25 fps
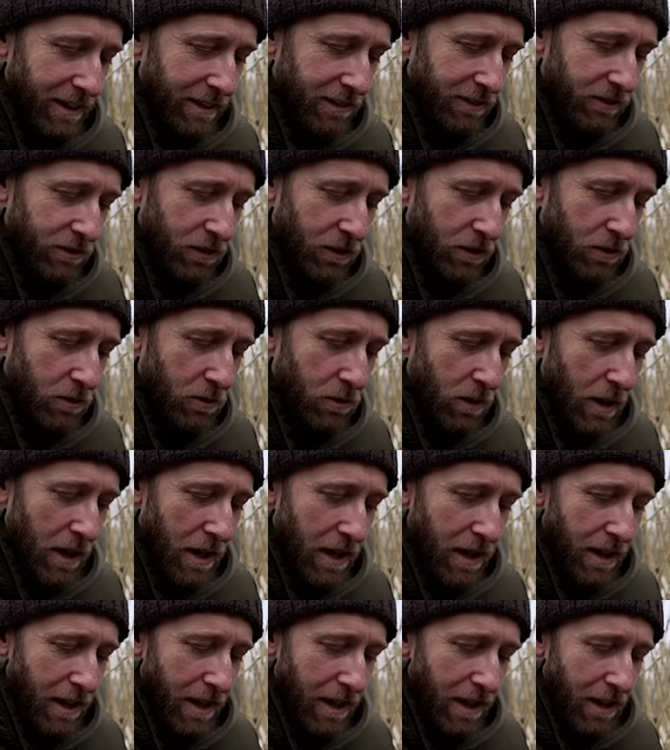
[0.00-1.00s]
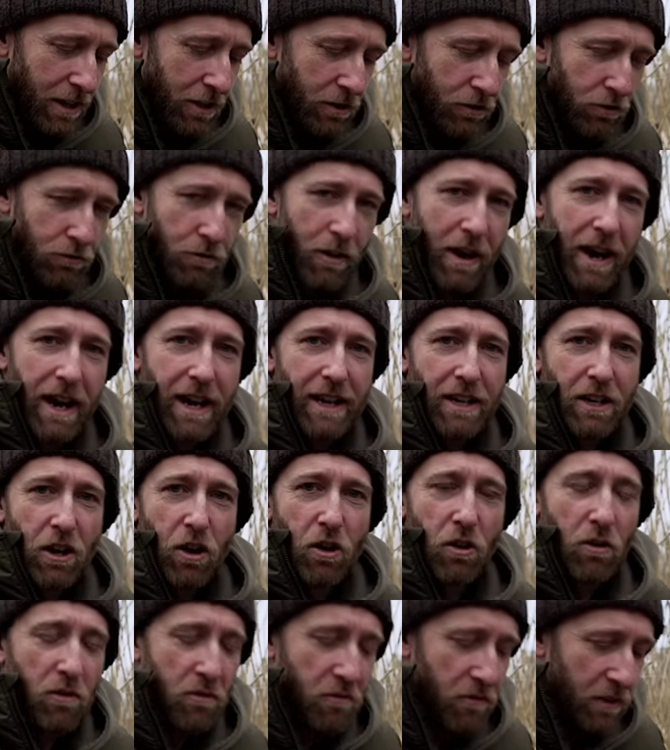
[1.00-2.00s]
is to dry
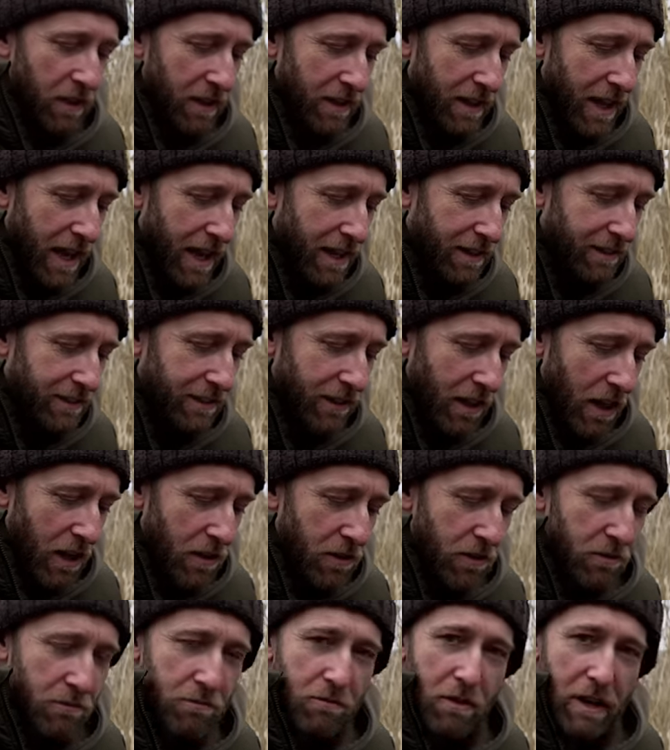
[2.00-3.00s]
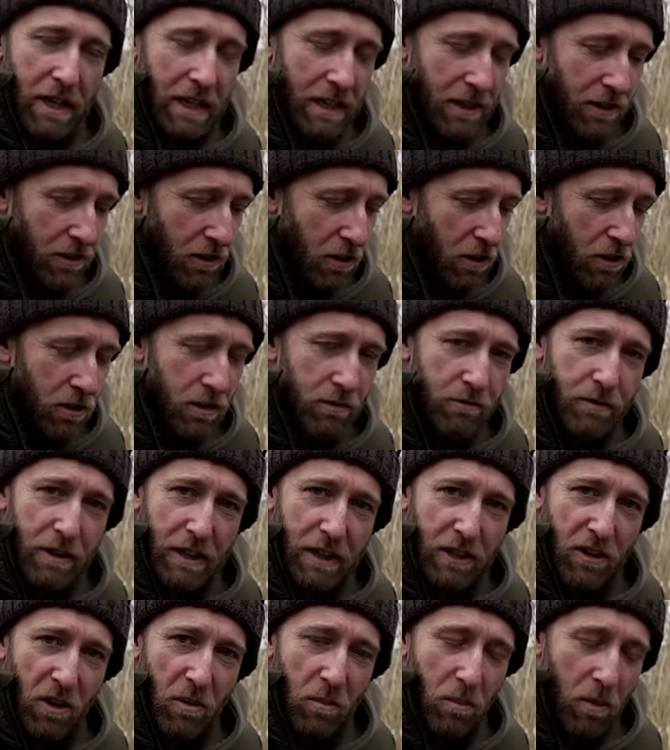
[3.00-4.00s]
off the lead and the rig, all the
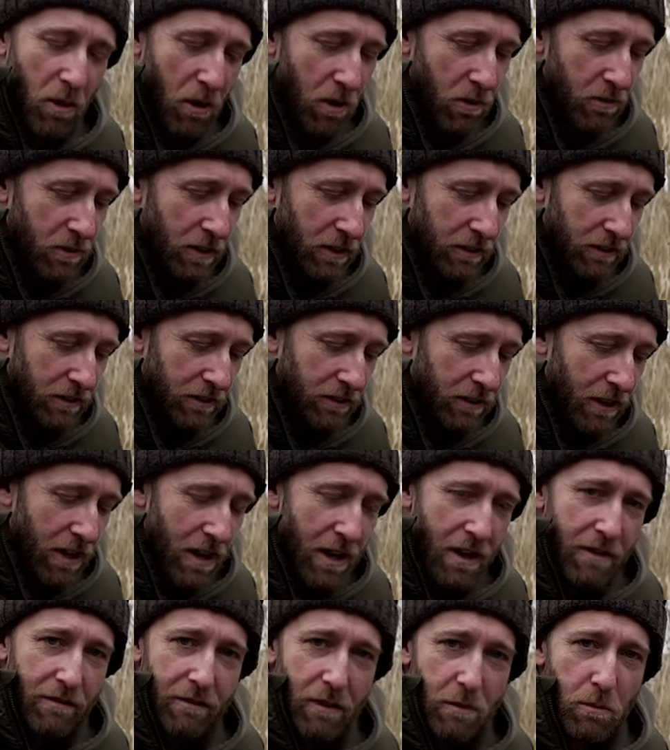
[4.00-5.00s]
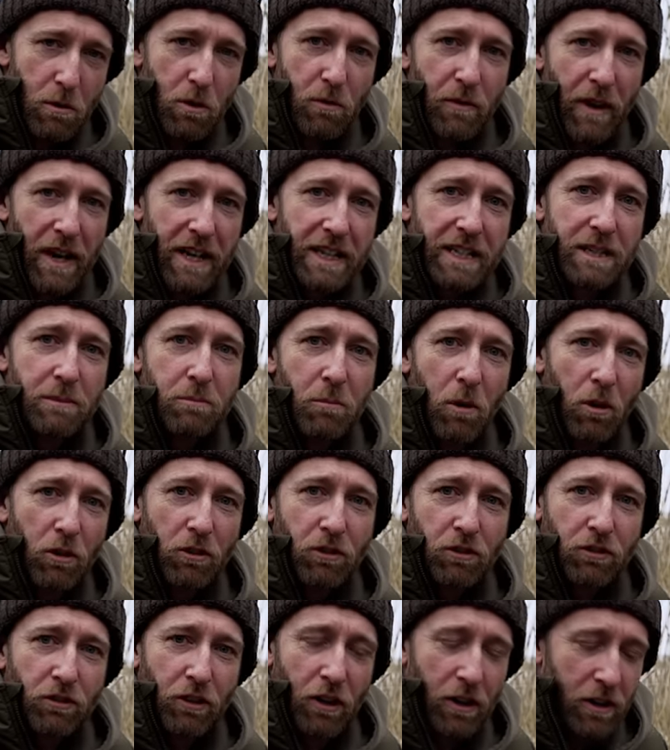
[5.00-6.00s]
rig components, remove any
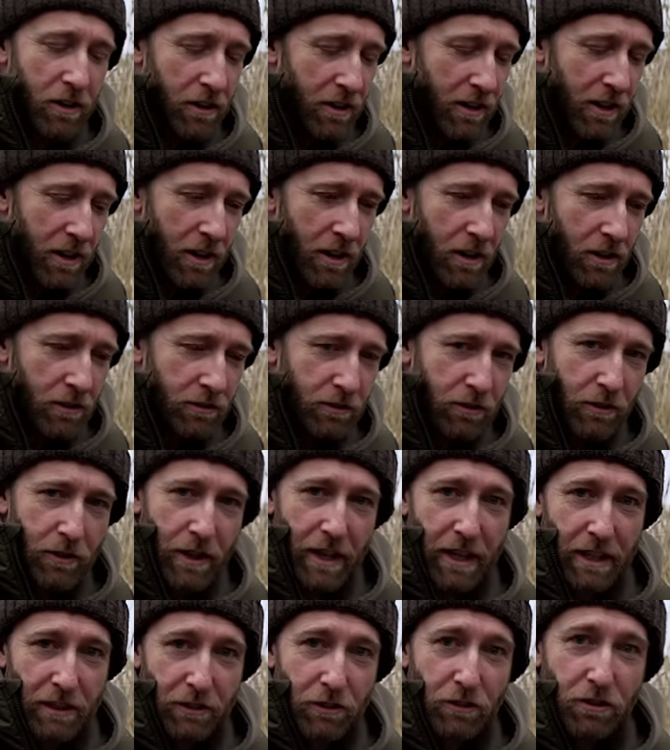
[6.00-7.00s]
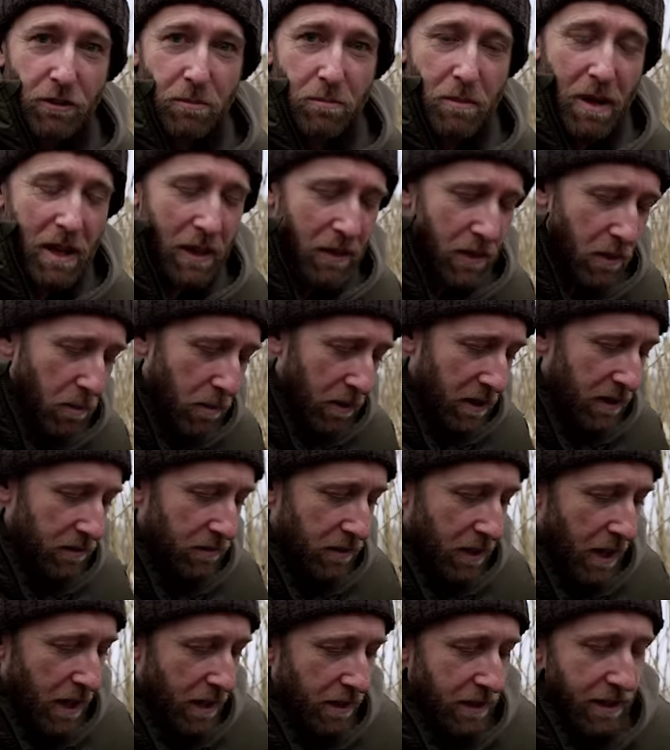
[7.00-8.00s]
moisture so that it doesn't melt the
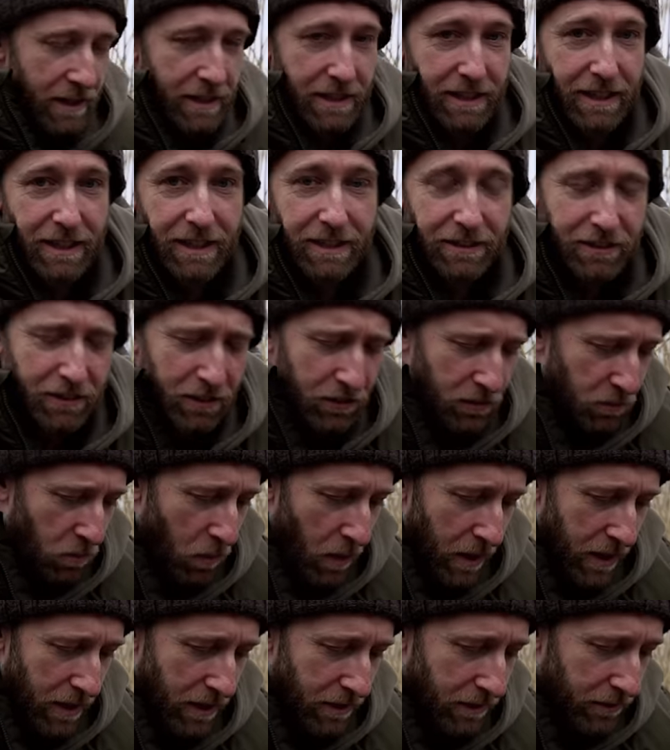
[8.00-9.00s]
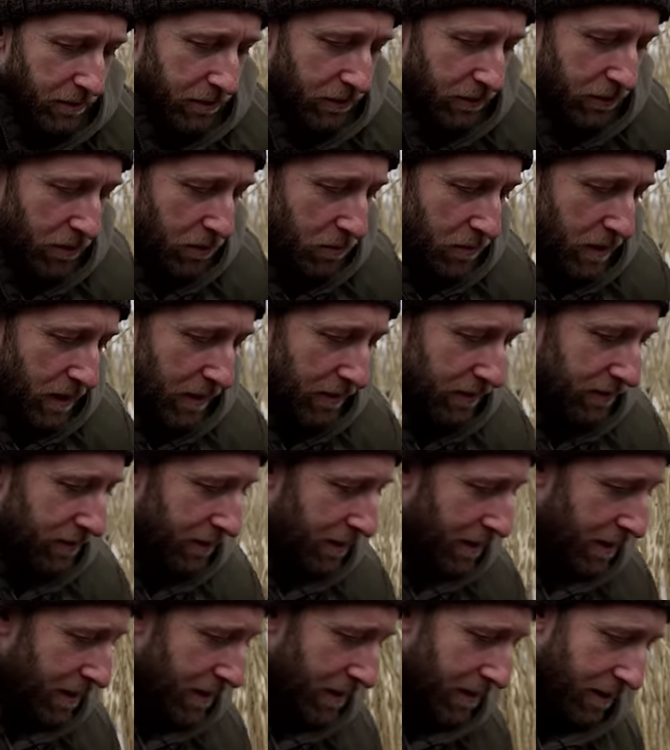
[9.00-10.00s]
PVA. And the easiest way to do this
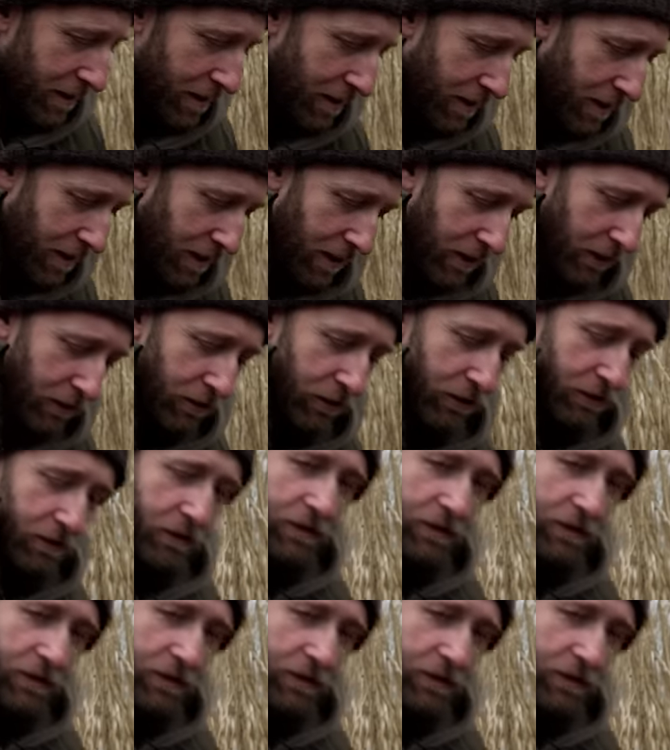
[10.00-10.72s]
is just